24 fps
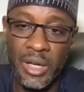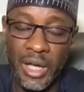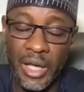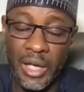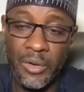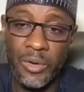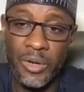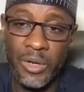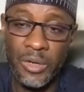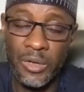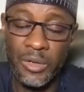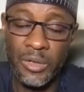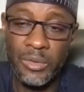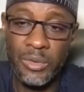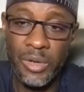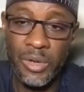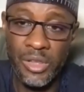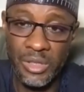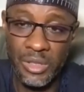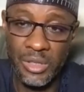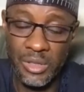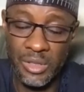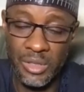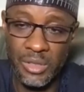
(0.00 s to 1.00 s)
I conduct
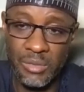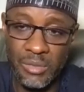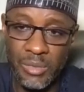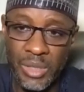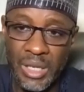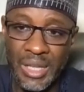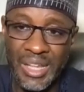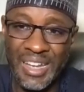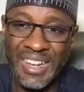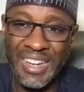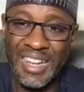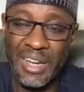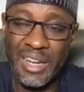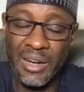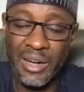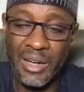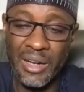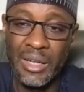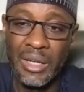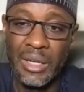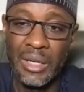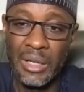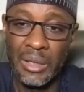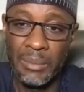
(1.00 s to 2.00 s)
risk assessment. And
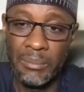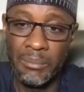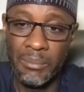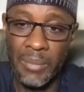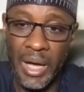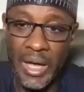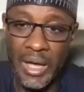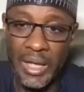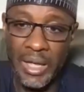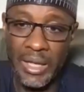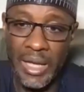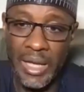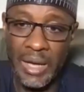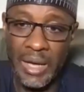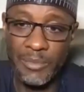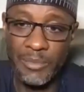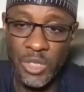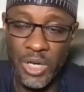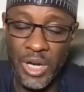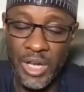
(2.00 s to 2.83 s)
I'm